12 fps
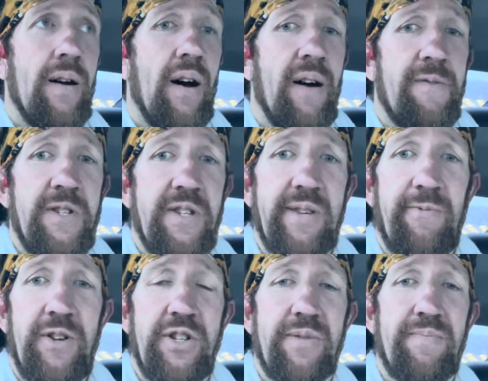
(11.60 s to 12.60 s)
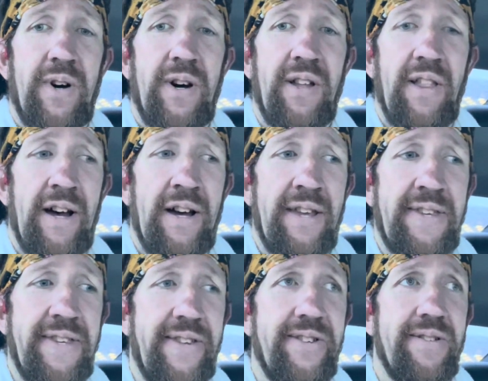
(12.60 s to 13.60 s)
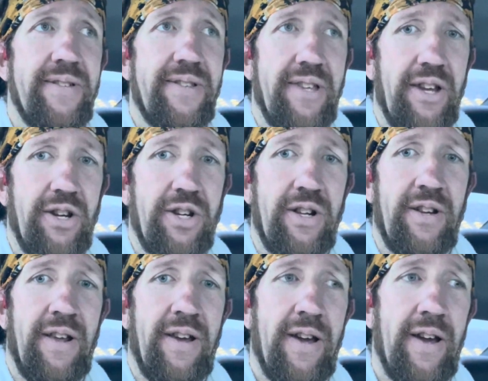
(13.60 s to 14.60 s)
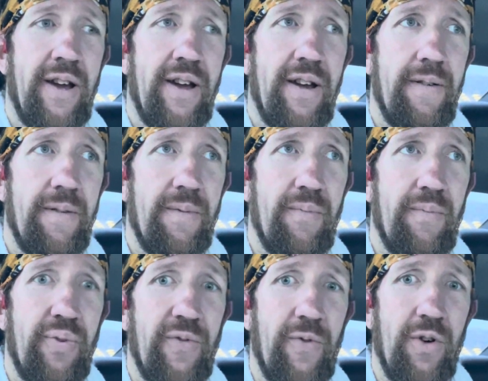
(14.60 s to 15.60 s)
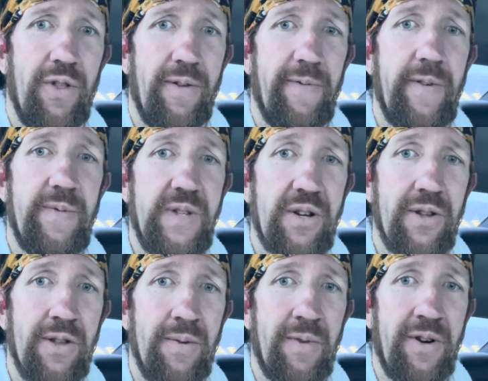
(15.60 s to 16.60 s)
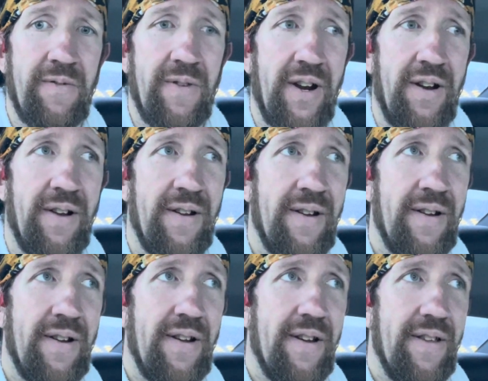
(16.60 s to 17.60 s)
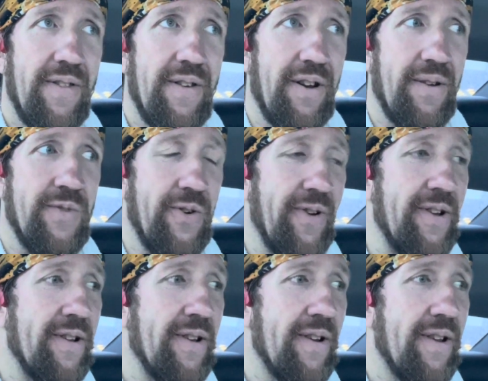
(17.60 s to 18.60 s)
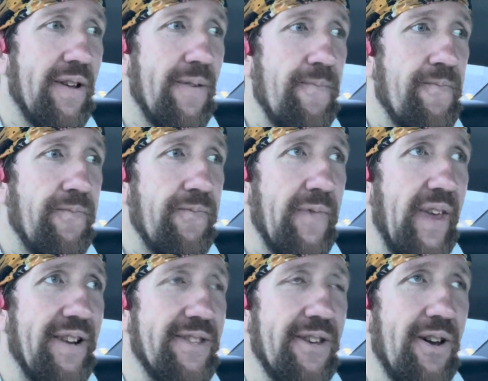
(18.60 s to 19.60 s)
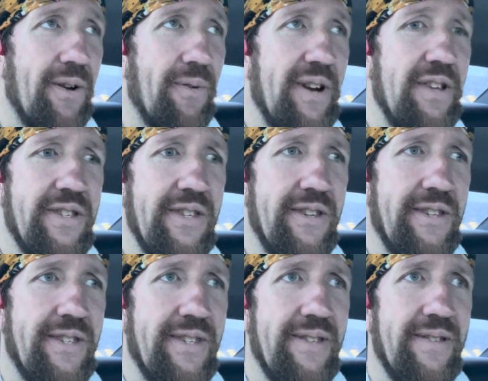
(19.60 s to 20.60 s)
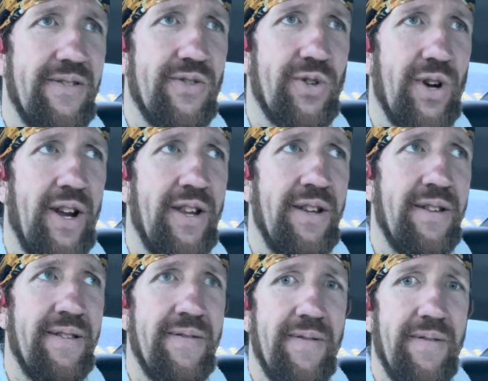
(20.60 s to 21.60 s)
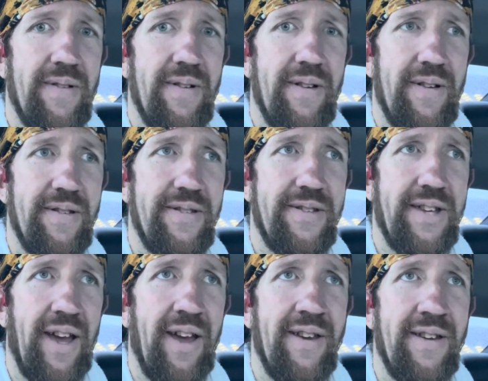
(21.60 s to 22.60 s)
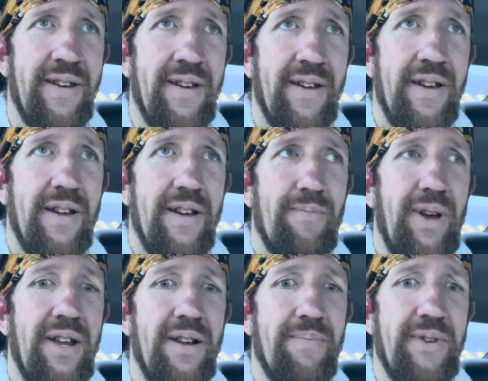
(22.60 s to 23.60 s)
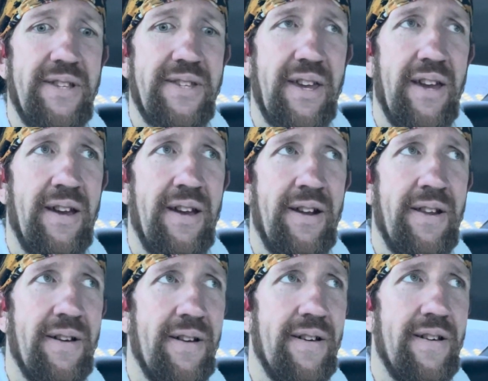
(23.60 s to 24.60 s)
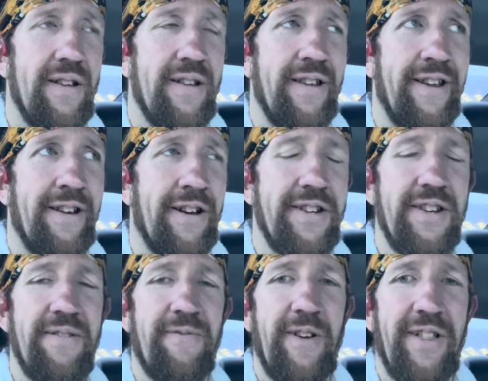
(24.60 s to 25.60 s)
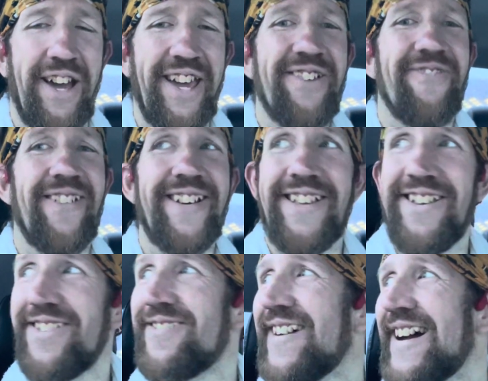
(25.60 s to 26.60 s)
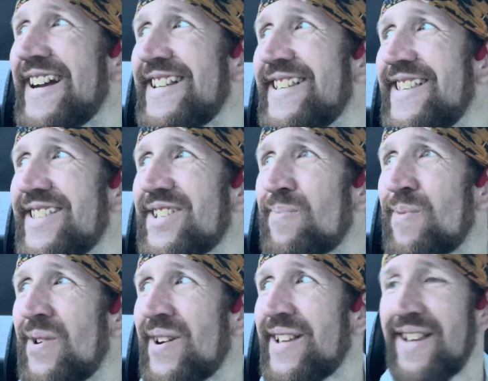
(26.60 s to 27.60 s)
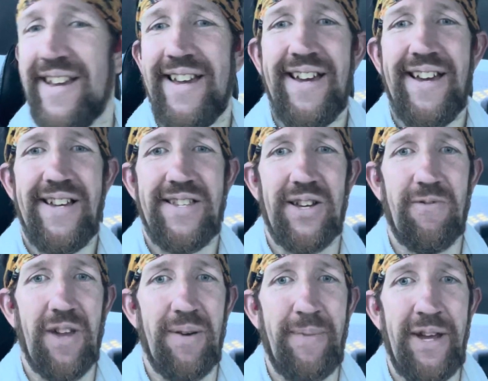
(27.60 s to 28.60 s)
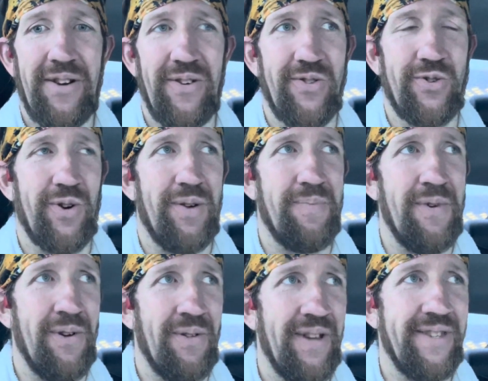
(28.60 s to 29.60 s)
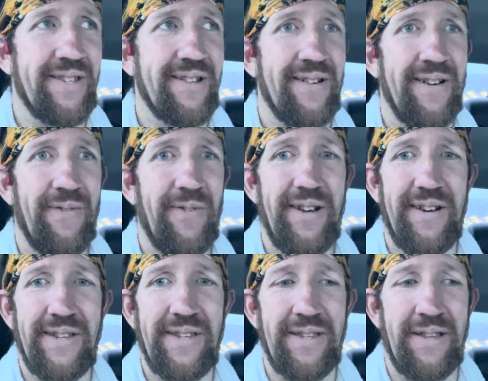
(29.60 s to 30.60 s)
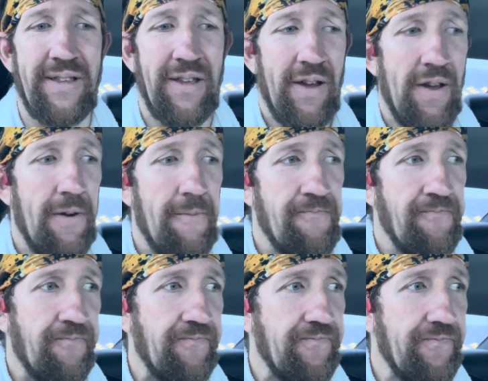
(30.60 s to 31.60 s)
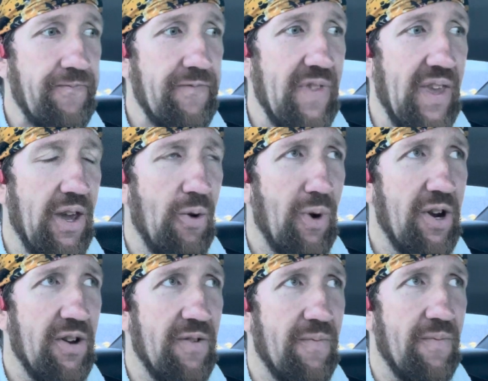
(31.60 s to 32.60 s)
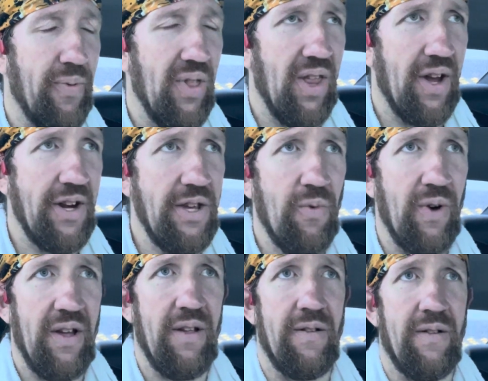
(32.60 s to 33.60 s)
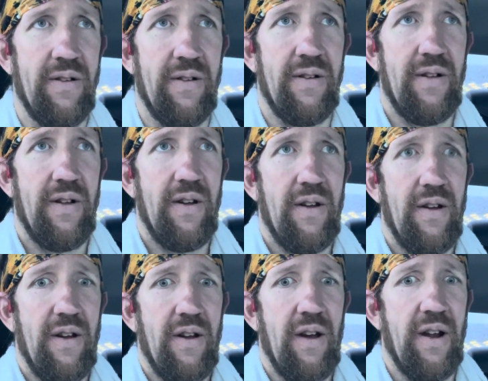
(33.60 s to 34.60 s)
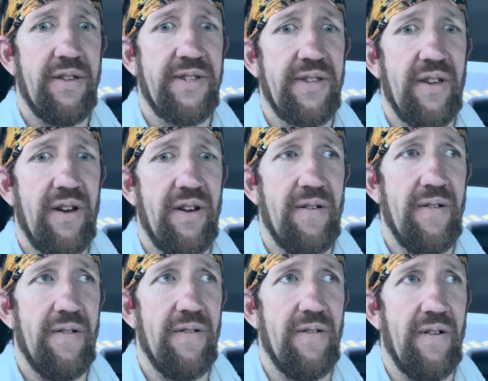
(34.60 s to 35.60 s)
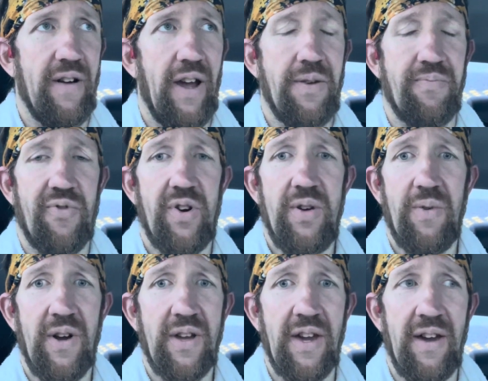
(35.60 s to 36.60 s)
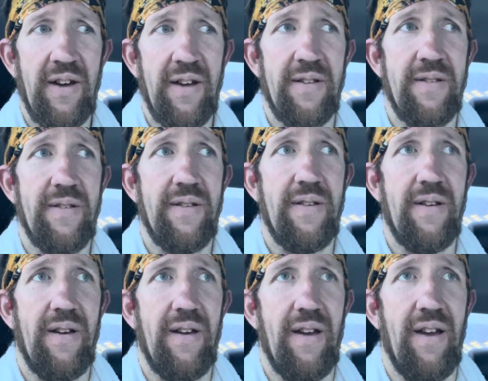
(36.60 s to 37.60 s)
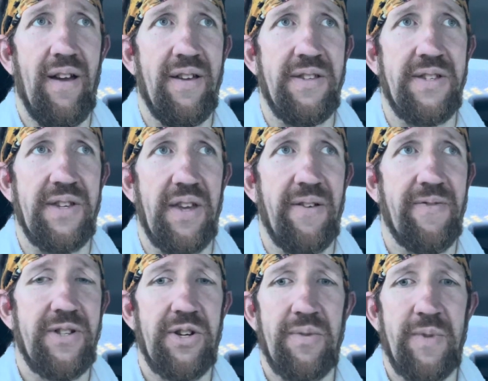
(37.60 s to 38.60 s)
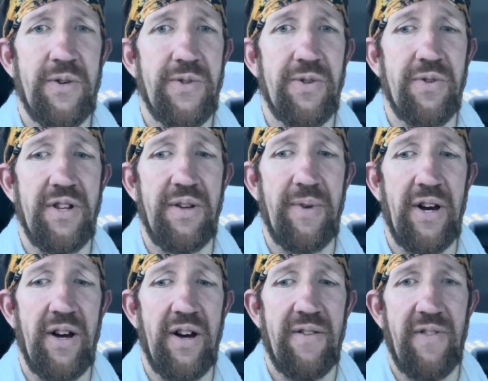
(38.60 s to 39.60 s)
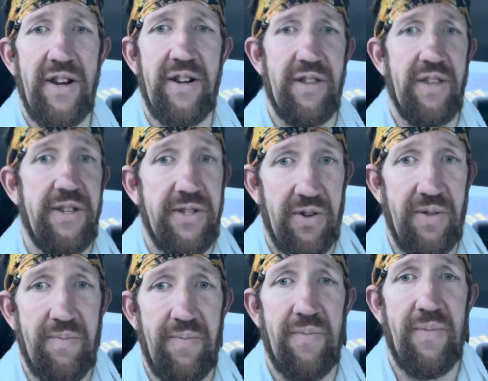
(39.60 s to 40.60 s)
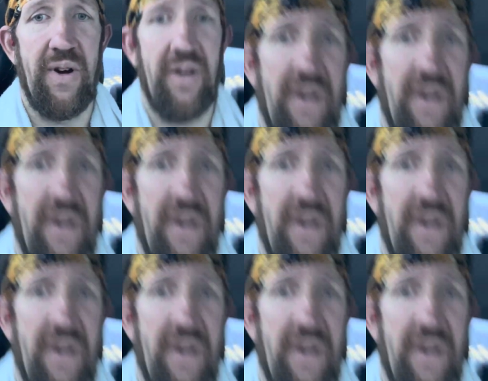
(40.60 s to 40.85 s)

I've just finished my last session before the 50 kilometer run that I'm doing. And so I went into this training day being a bit scared and then I didn't feel like running in the rain this morning. So I've come out on the treadmill at Sky Fitness and it went bloody well. And it's like, I had a pre-workout and every time I was looking at my heart rate, at least on my,